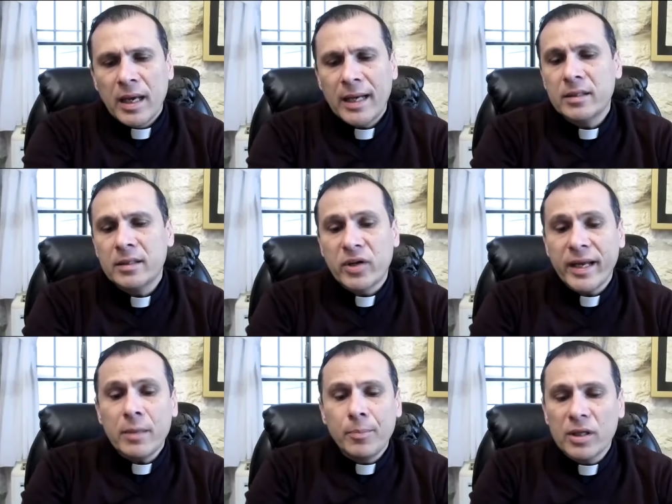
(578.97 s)
And
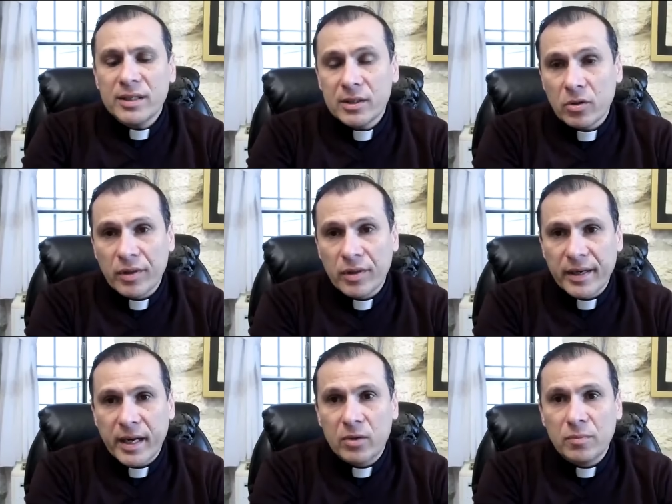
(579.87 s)
Israeli policies on the
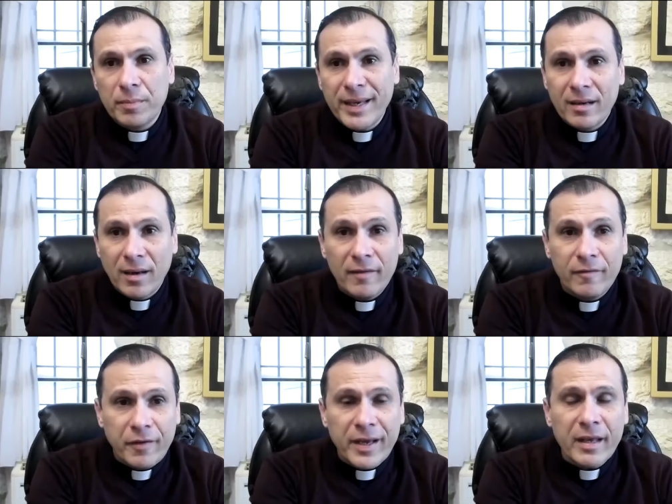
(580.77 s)
ground make life
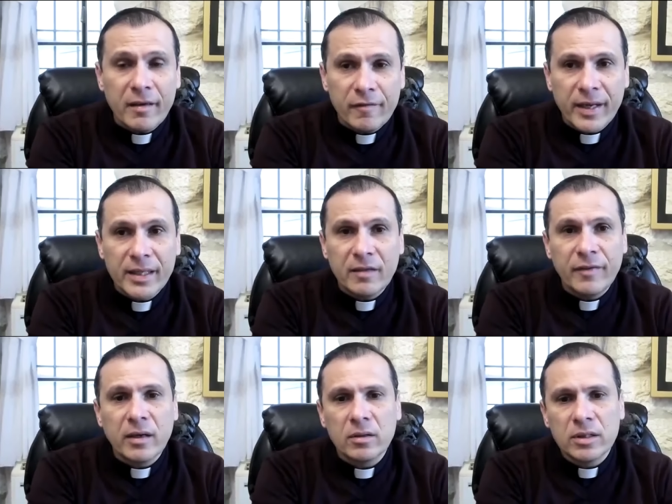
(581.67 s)
very, very
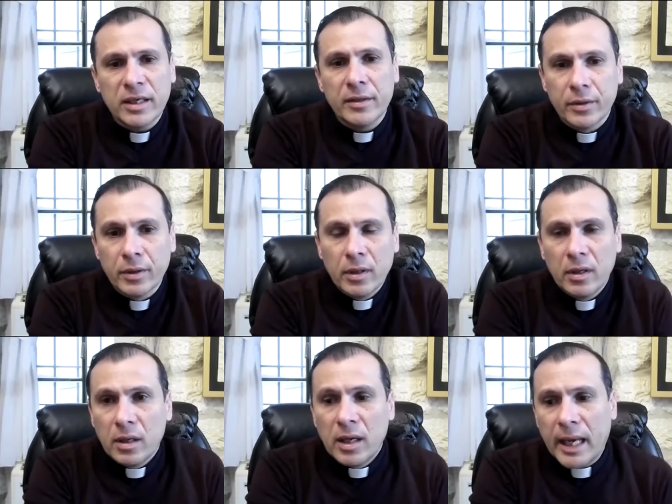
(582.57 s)
difficult here.
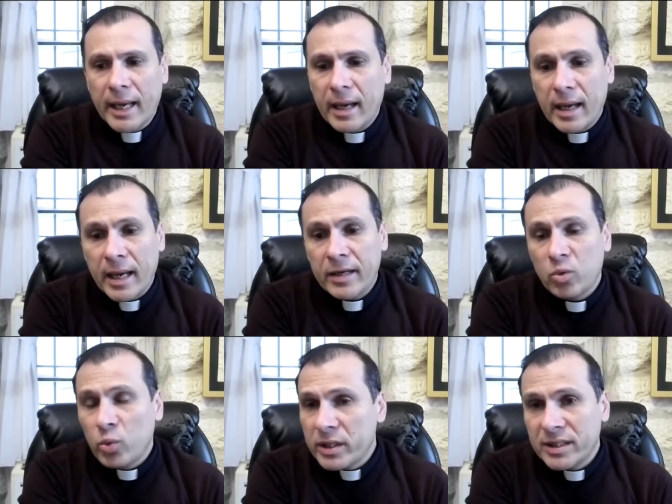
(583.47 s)
Uh, and
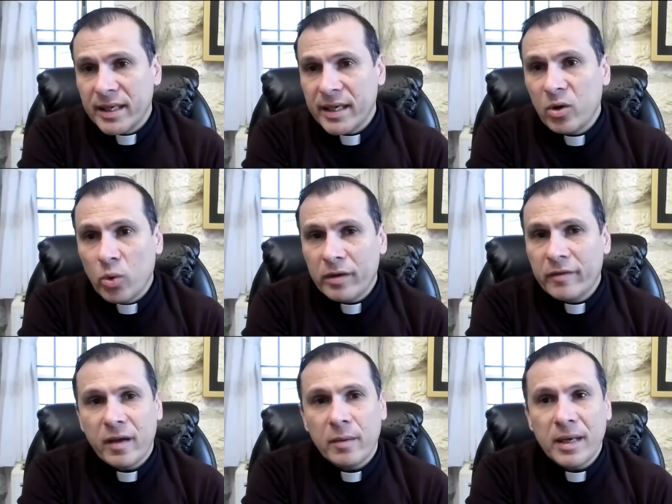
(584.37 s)
we're seeing one
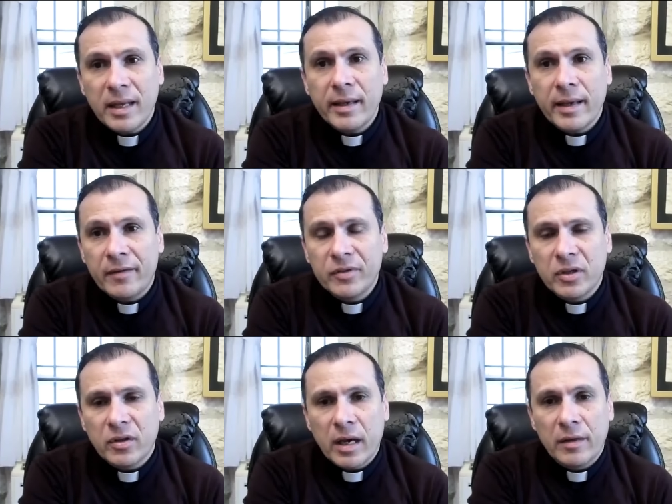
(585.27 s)
family after
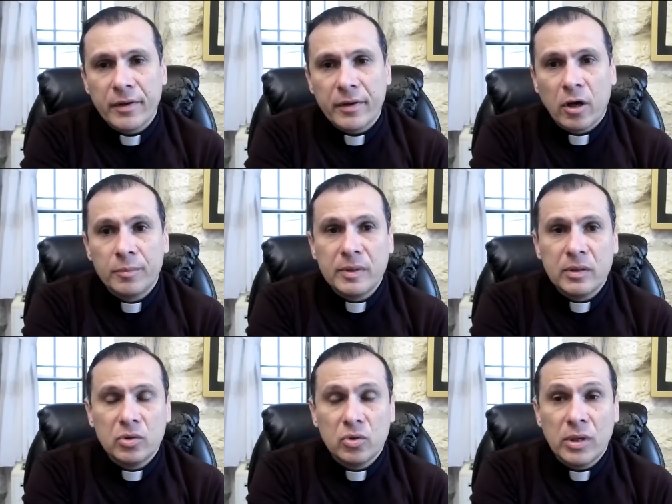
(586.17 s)
the other
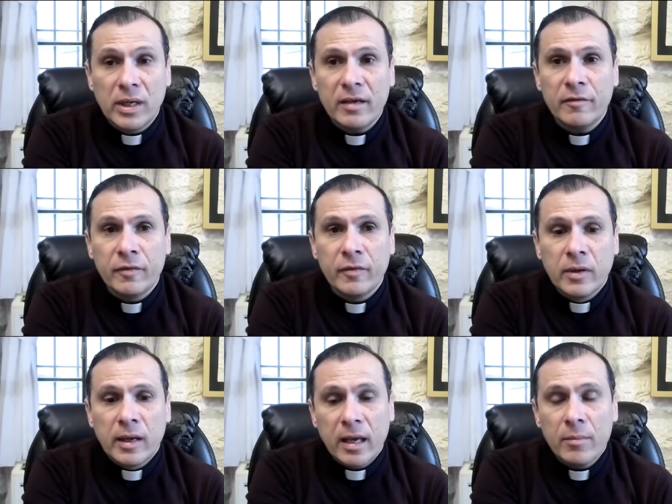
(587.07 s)
opt to leave,
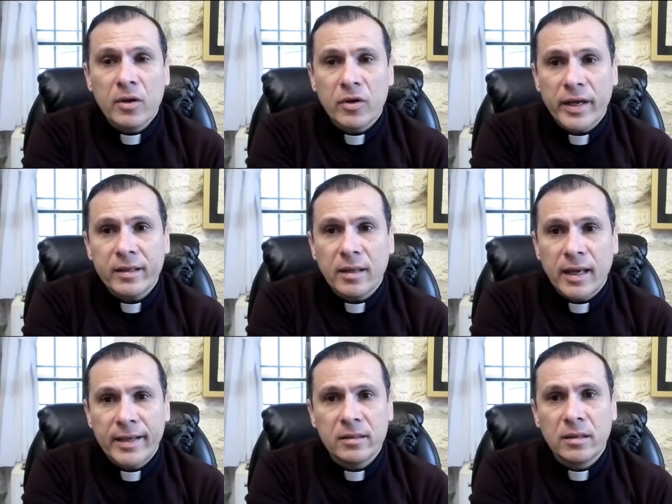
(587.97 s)
immigrate,
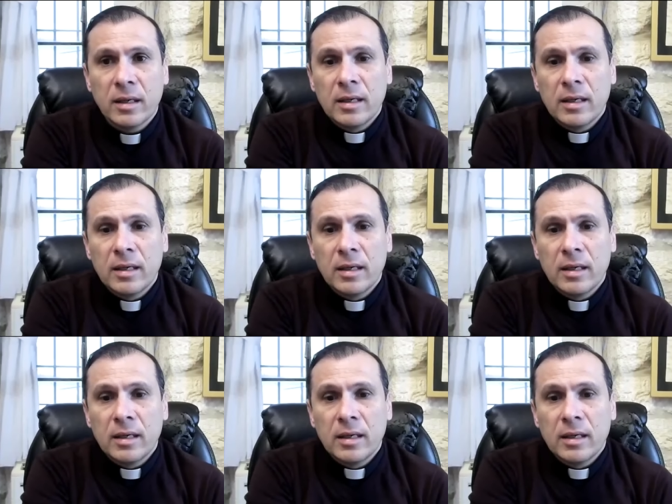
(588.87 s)
and